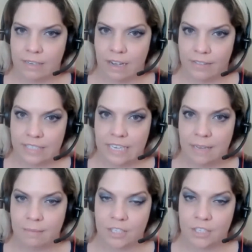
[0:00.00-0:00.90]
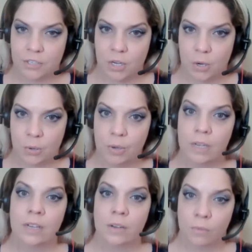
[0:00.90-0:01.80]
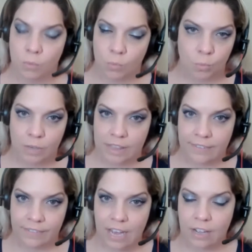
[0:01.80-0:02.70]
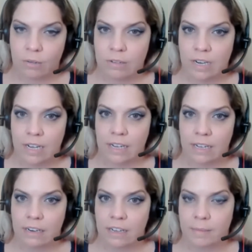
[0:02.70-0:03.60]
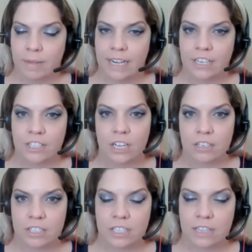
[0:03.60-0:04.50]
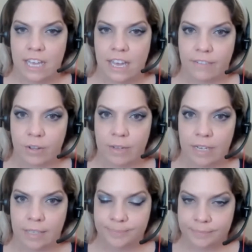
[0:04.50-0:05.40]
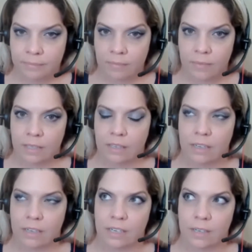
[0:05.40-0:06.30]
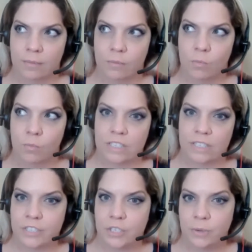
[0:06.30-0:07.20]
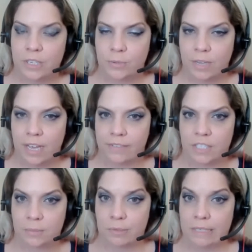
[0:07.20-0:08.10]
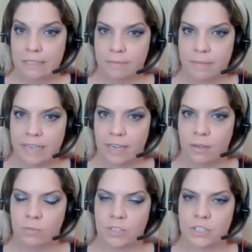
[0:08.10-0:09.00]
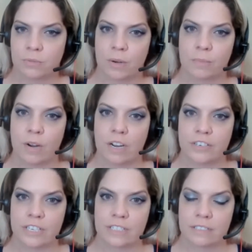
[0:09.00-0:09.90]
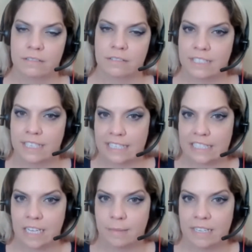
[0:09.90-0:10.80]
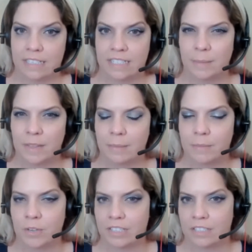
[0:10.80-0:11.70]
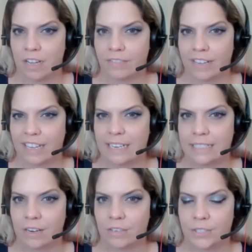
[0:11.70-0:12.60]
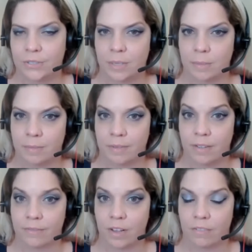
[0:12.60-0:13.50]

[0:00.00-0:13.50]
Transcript: on the team lets you know what they've got going on, any challenges that they have going on. Once every 2 weeks, we have a sprint meeting, which is where tickets come in. Some of them you can solve like in a day or two. Some of them involve